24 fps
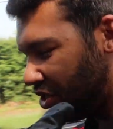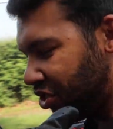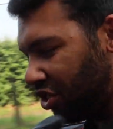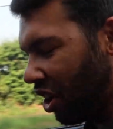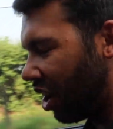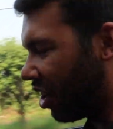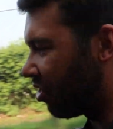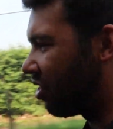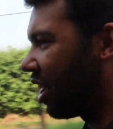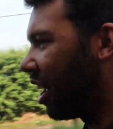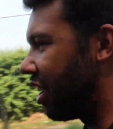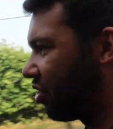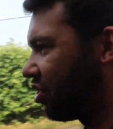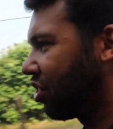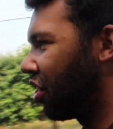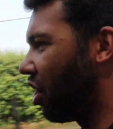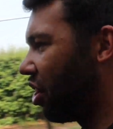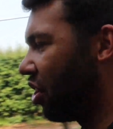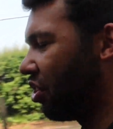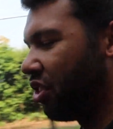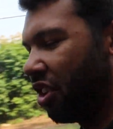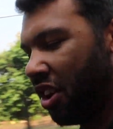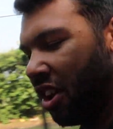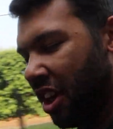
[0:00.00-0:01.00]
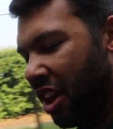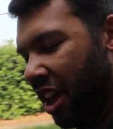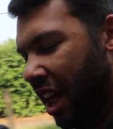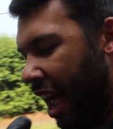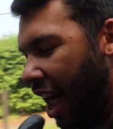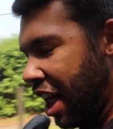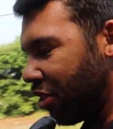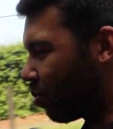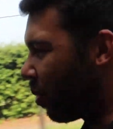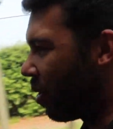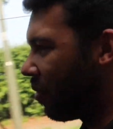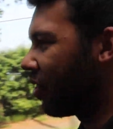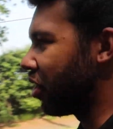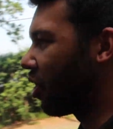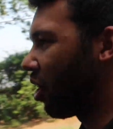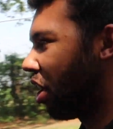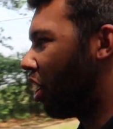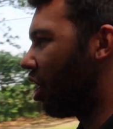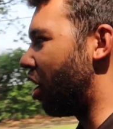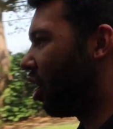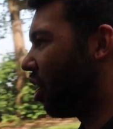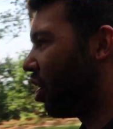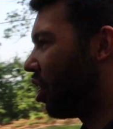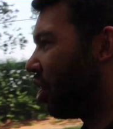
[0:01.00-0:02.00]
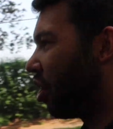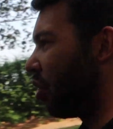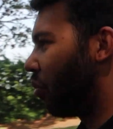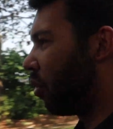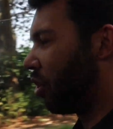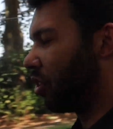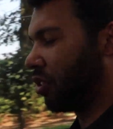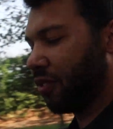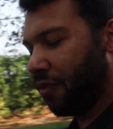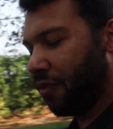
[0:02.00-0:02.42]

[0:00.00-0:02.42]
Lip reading: just as good as when the car was